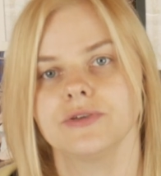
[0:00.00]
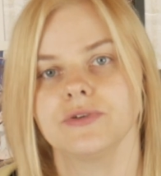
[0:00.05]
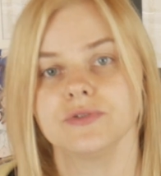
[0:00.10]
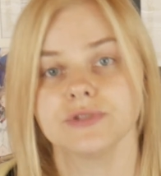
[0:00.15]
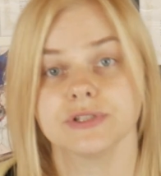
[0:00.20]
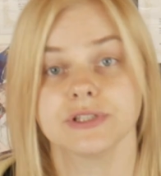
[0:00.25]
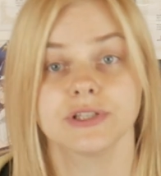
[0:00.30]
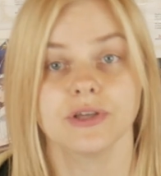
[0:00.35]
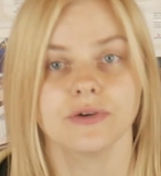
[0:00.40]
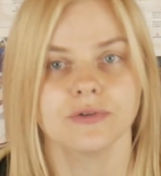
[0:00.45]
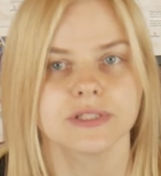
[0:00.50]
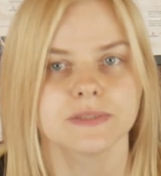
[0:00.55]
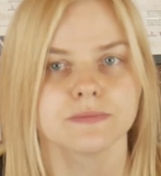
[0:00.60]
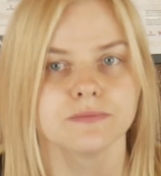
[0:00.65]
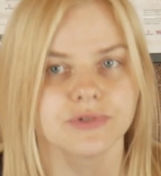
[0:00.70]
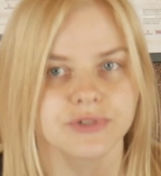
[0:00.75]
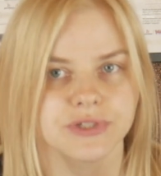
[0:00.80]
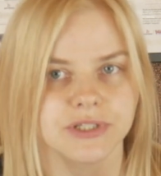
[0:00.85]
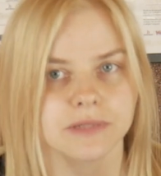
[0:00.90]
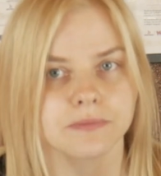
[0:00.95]
use those
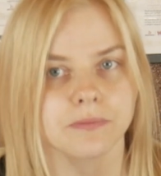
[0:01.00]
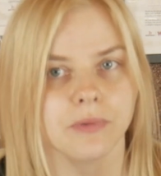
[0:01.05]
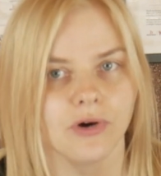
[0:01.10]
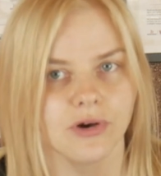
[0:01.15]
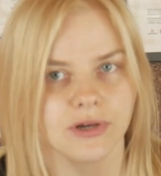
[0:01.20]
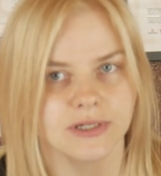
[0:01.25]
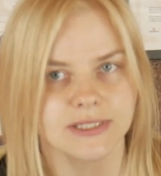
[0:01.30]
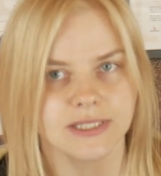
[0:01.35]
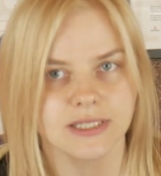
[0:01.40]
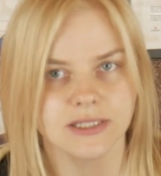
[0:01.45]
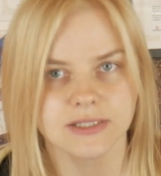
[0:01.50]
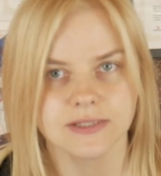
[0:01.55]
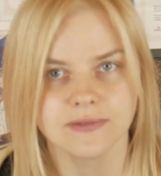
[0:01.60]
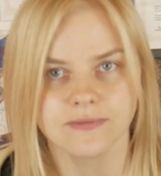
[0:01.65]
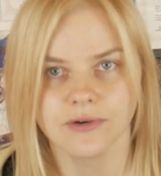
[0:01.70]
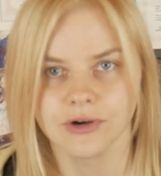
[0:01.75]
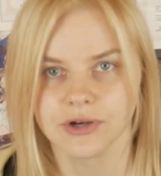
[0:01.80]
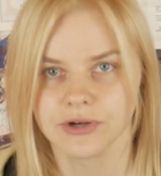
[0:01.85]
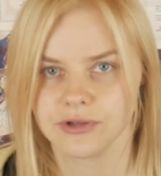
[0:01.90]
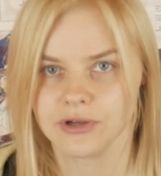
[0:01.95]
booster boxes
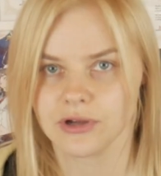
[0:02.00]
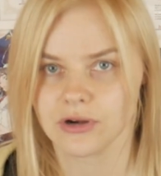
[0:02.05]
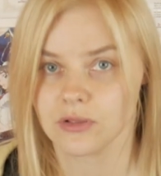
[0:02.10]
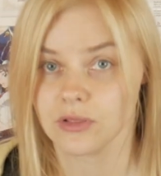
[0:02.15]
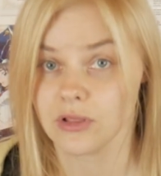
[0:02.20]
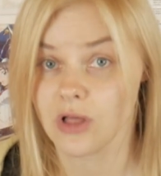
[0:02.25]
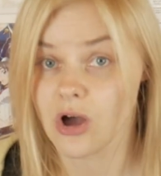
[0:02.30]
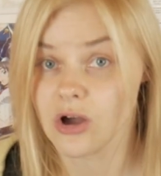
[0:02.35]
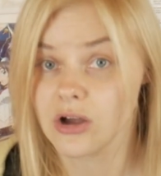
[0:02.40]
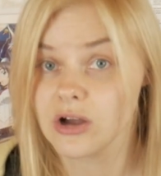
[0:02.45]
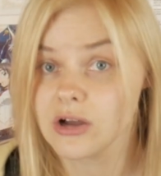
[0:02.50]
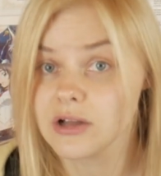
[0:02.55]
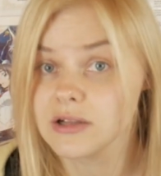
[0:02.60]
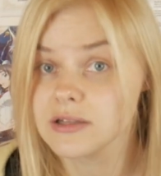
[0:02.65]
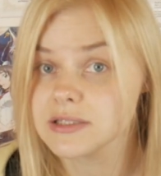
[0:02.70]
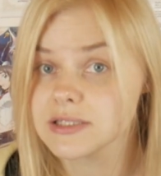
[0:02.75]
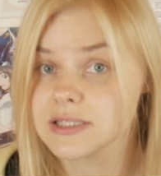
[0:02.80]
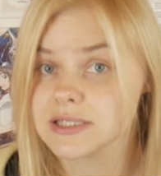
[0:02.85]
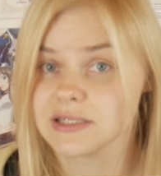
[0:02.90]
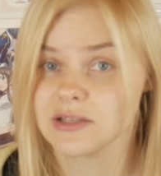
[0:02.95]
for your
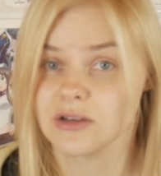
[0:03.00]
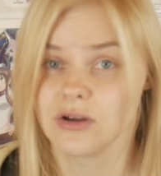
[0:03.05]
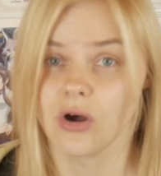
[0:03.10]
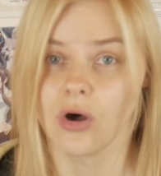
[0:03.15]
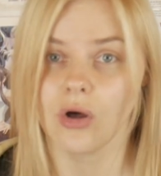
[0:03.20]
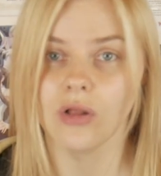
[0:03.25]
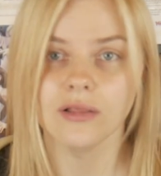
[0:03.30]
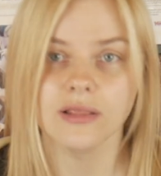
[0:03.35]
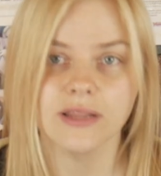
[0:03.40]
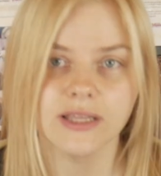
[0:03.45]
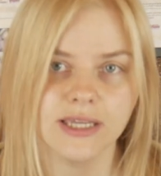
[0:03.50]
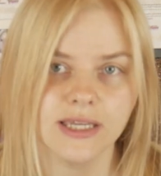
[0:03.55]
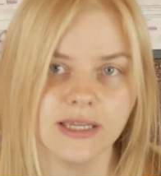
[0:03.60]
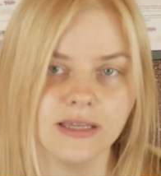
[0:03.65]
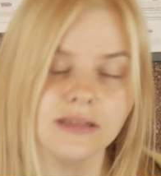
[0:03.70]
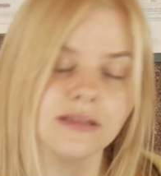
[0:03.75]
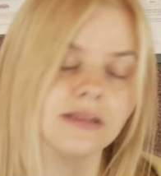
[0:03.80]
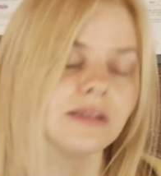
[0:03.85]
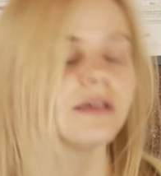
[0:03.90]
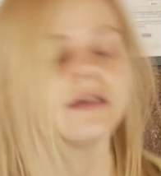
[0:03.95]
locals
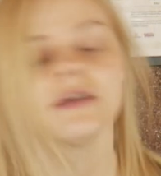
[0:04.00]
only.